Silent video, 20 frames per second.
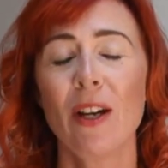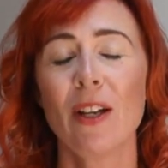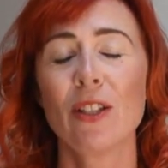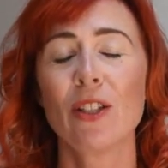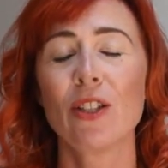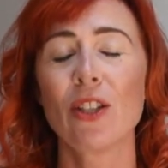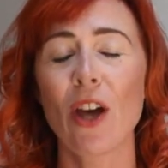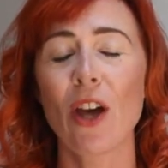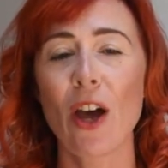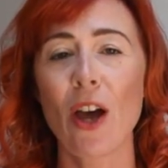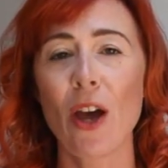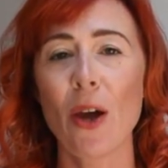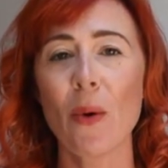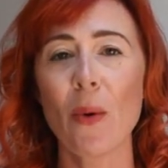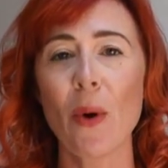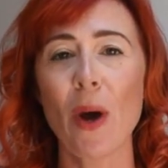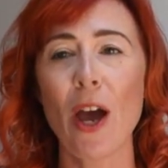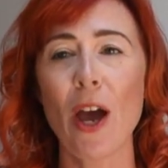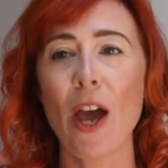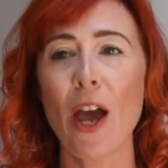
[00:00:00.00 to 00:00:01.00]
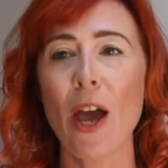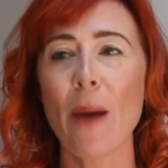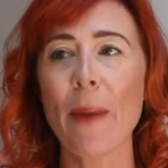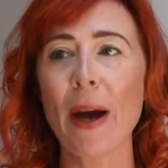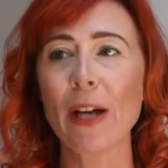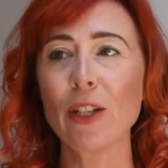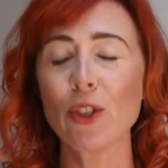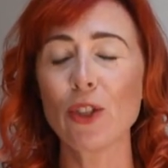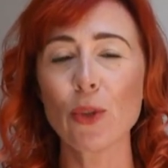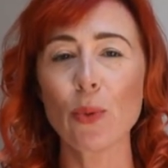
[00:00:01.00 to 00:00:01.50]
so
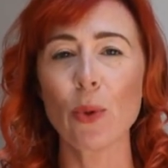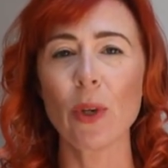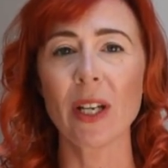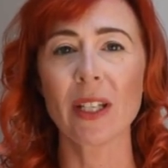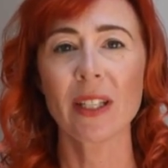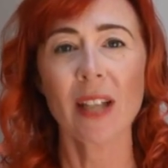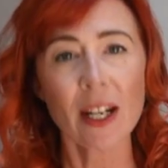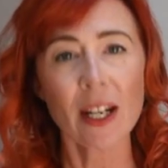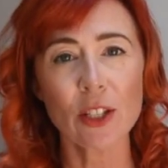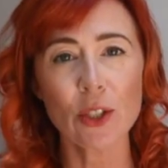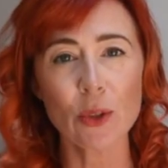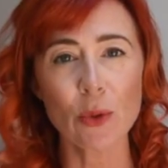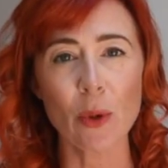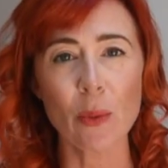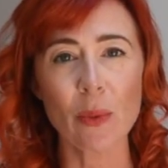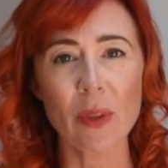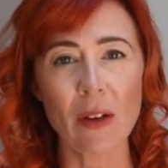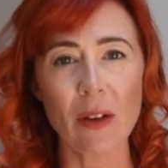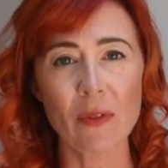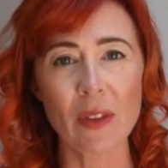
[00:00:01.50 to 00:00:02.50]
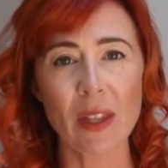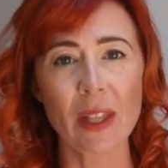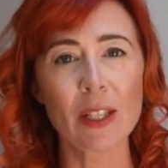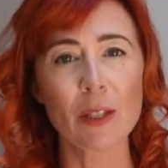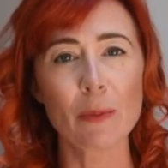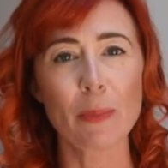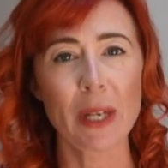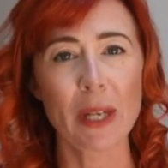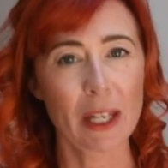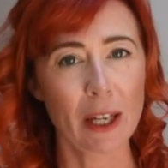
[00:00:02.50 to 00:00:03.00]
I just want to catch you up with everything
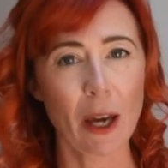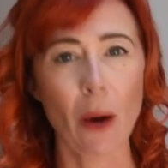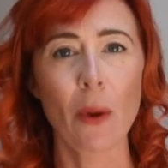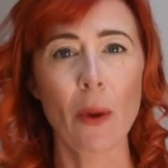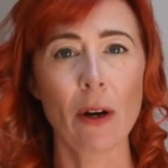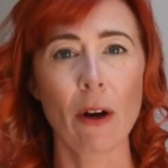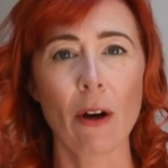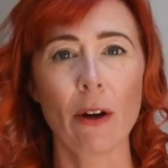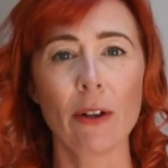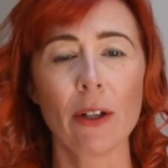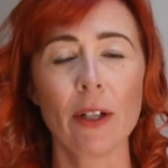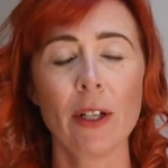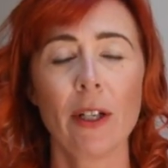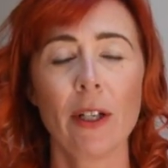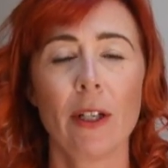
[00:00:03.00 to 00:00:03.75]
that's been going on.